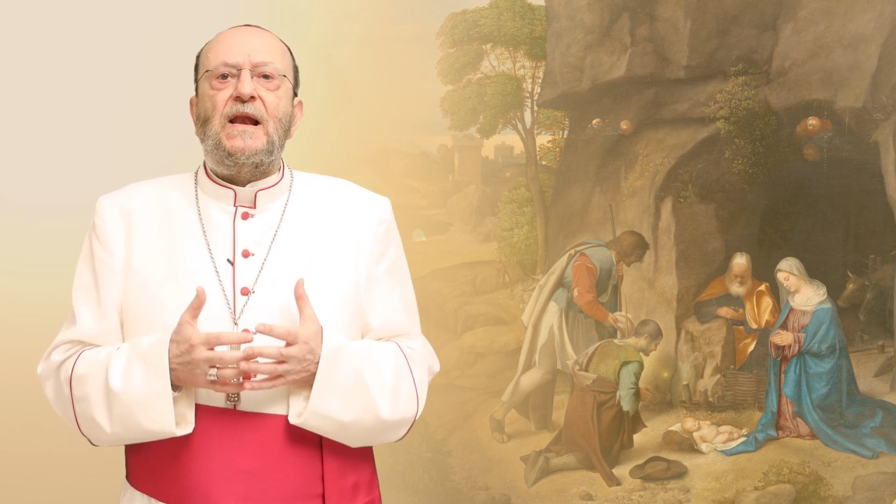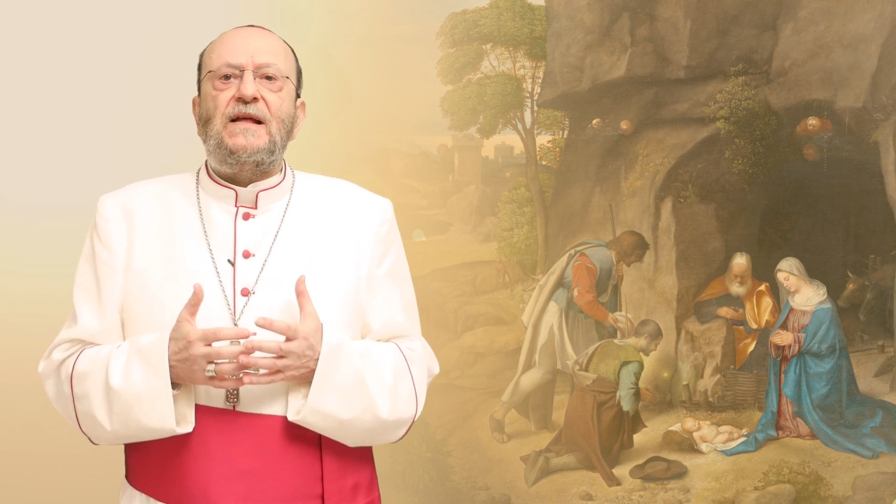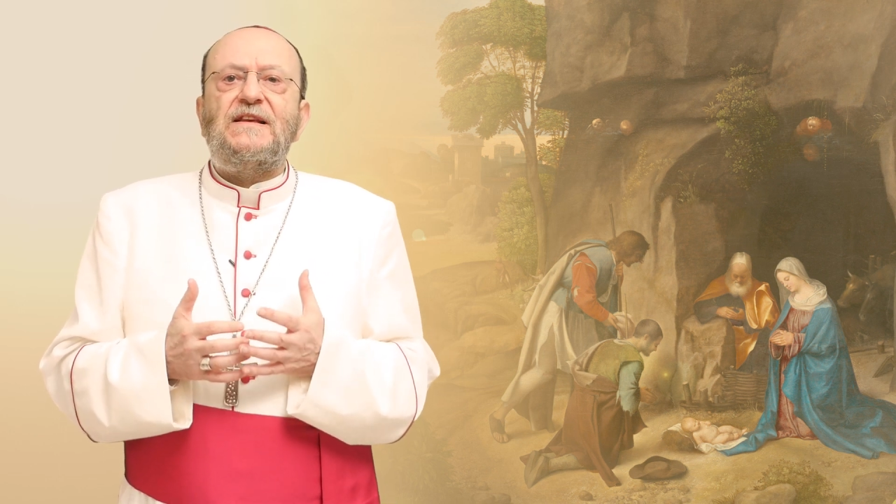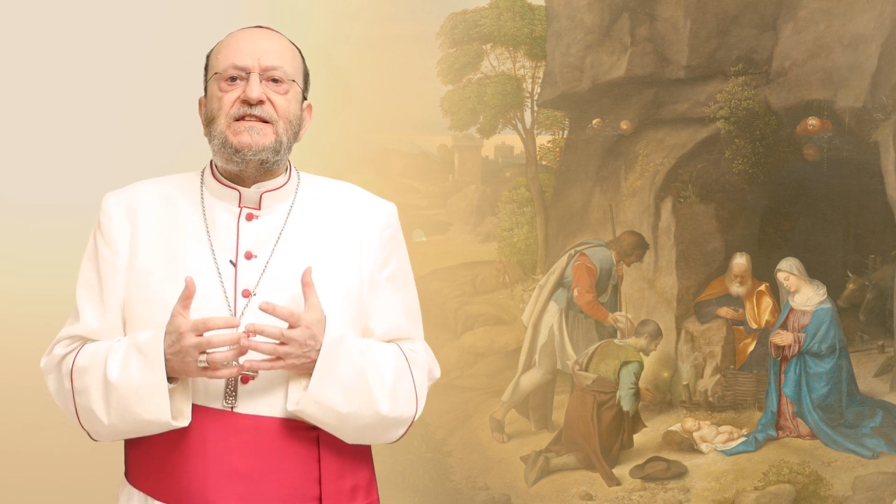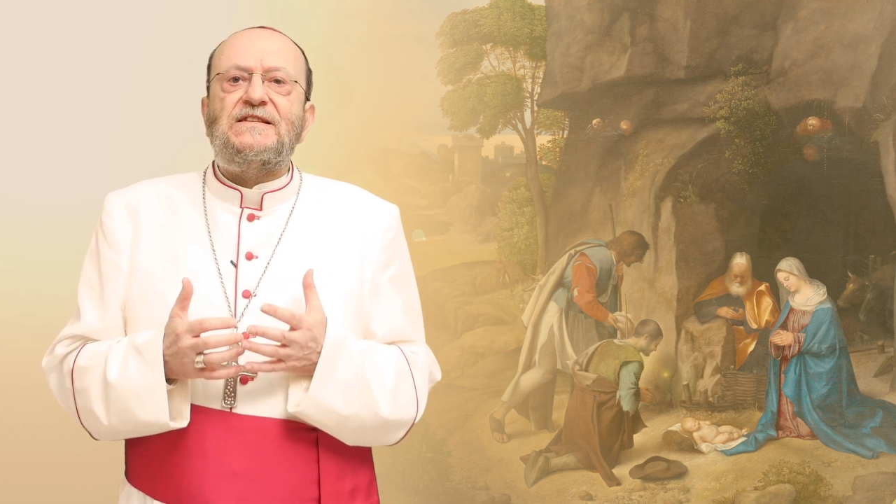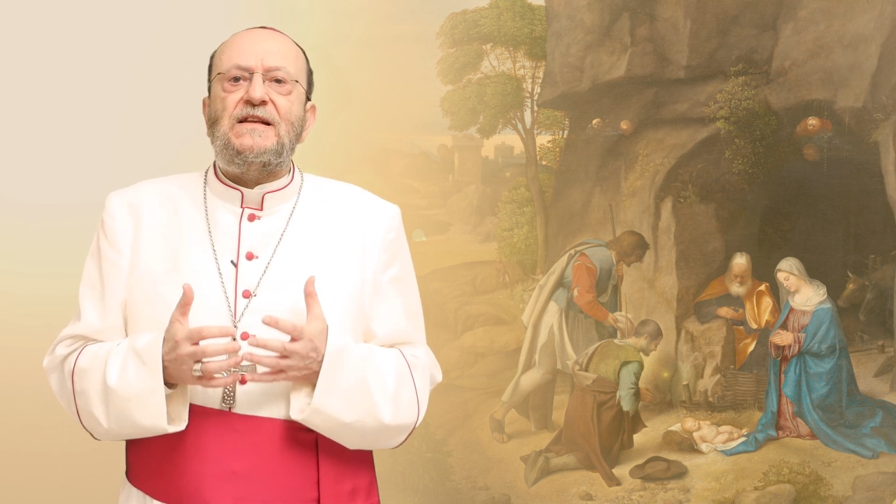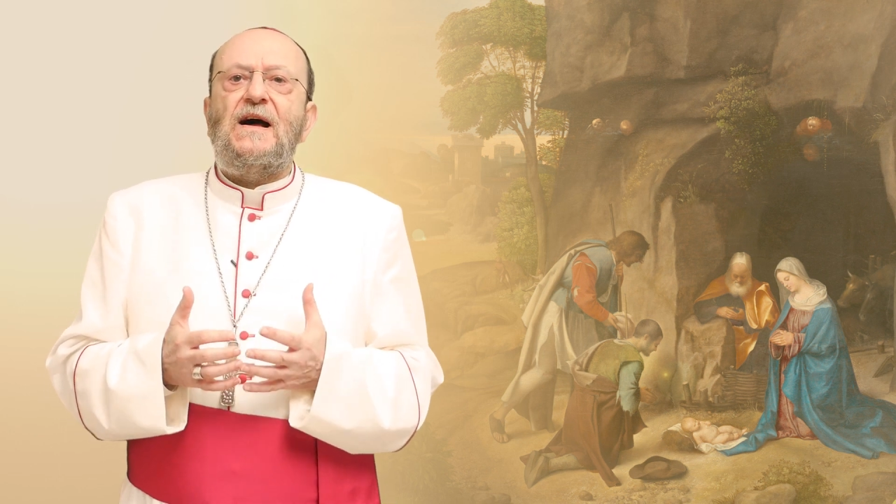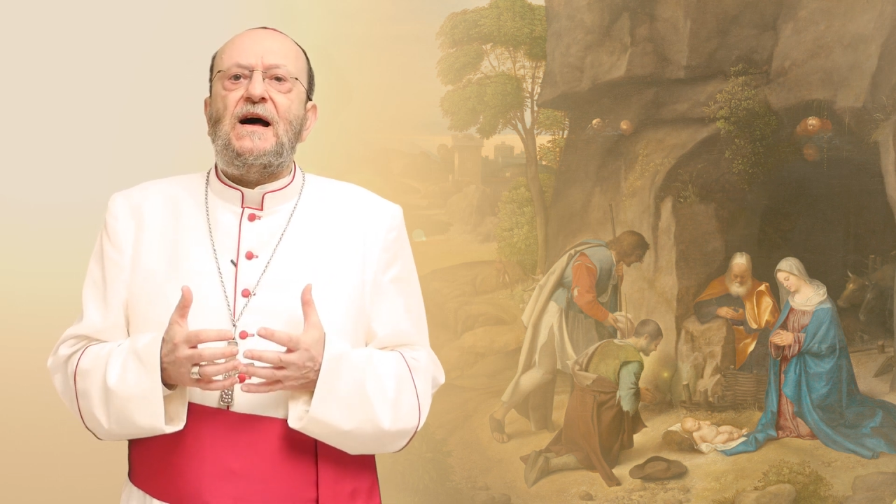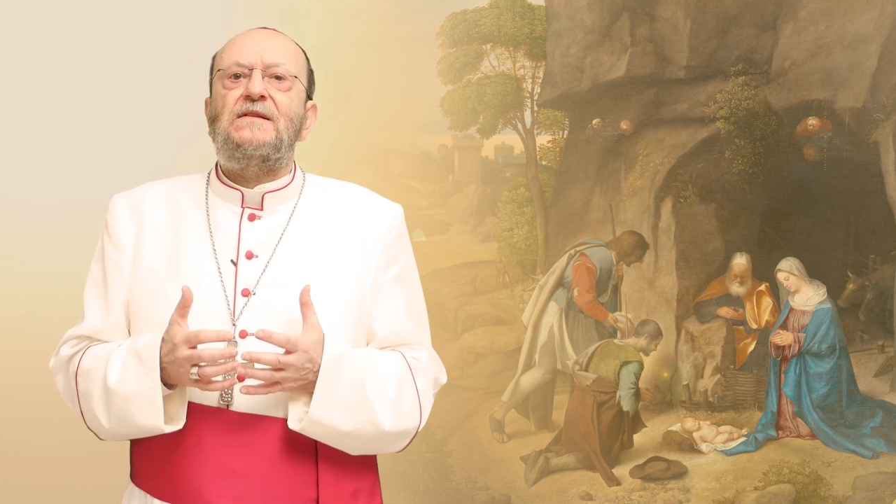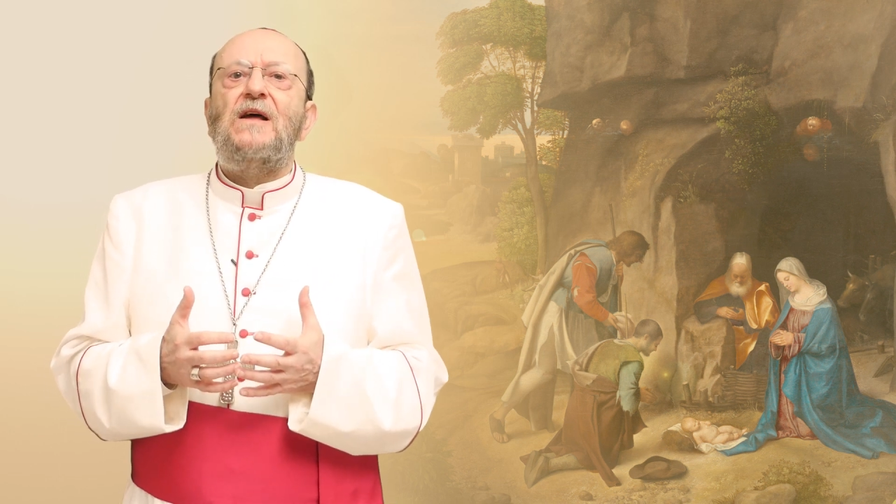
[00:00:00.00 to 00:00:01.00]
Let us
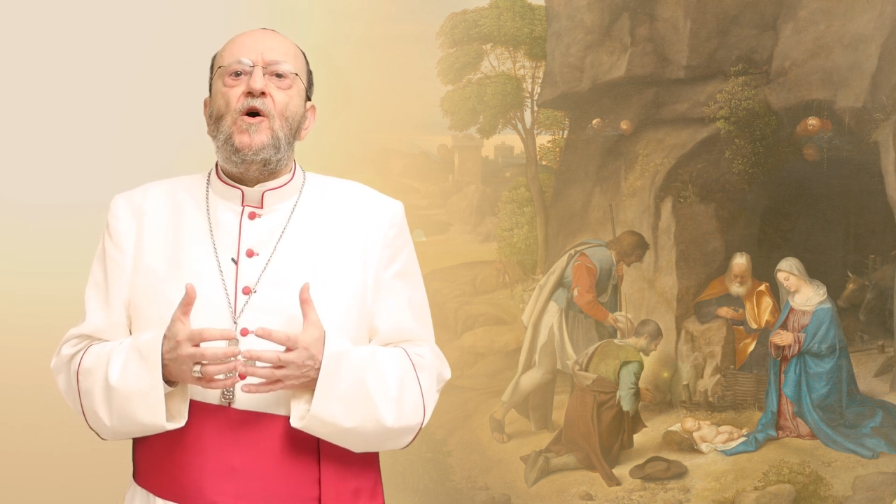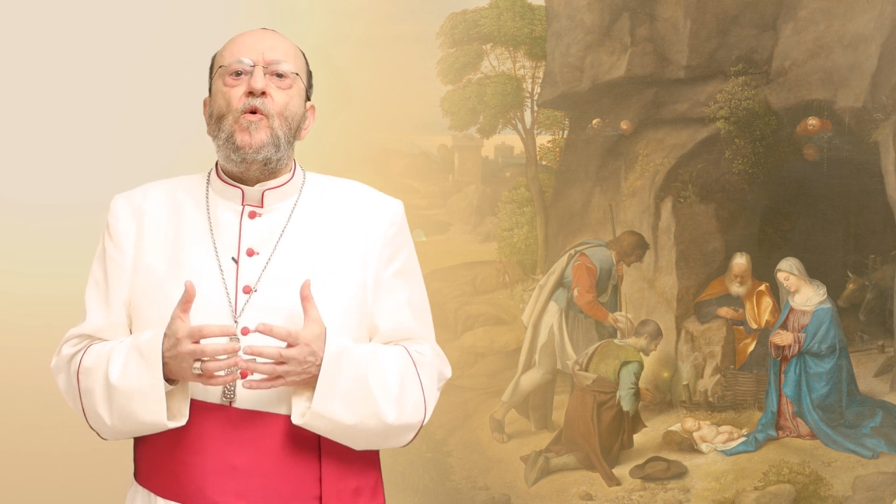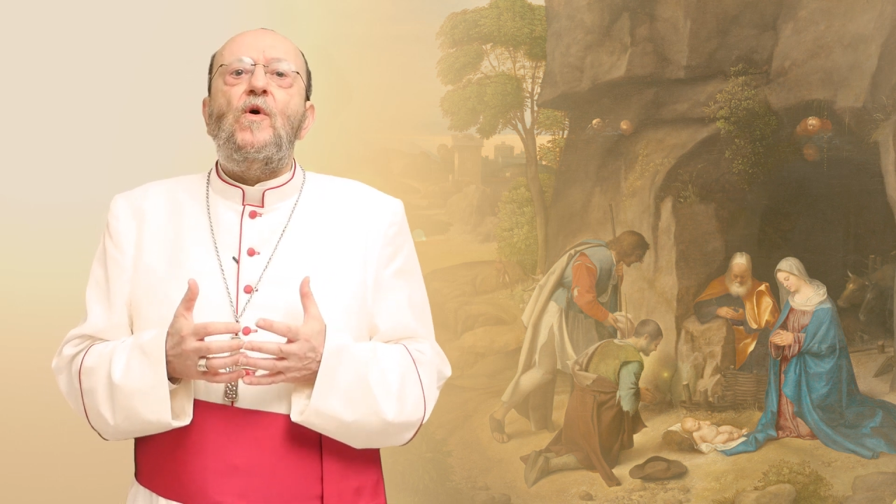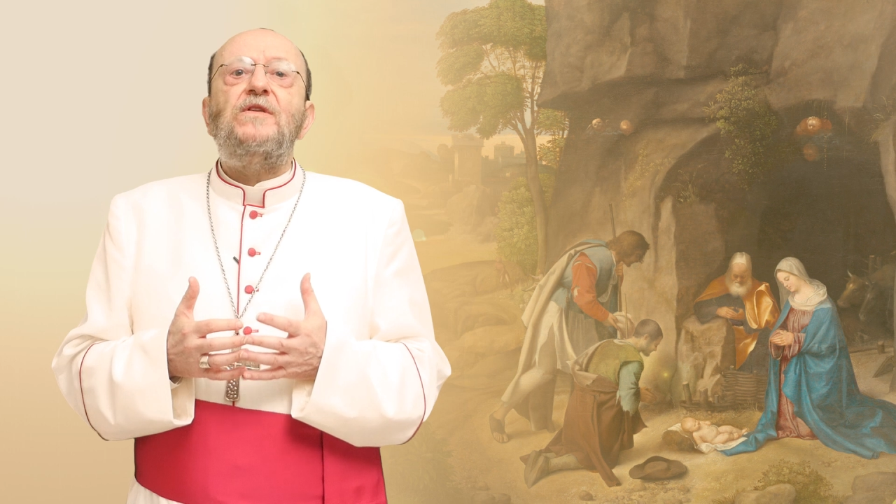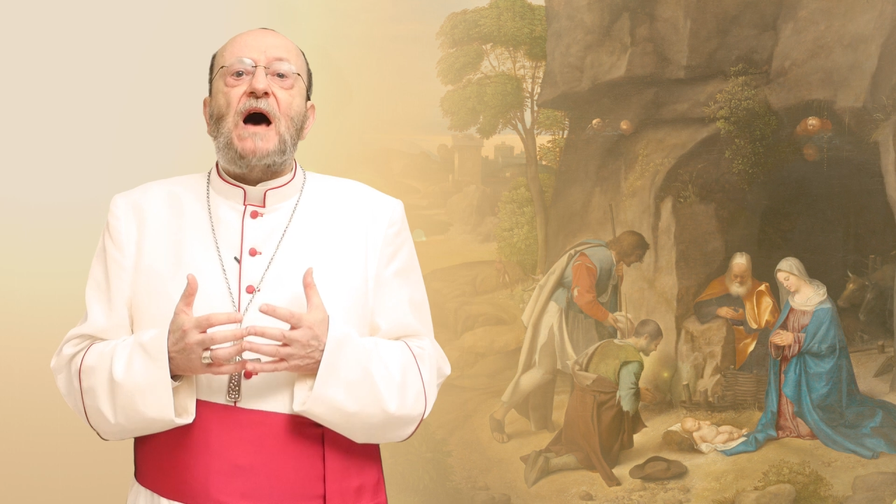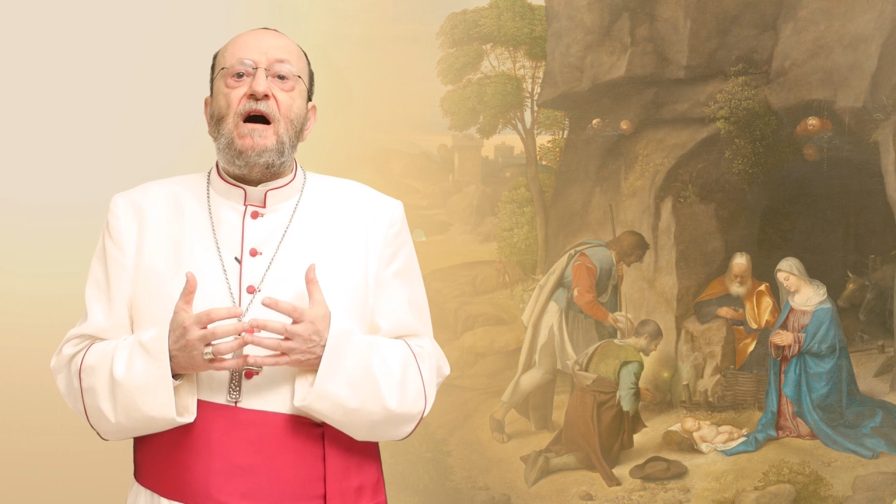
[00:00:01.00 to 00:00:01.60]
start with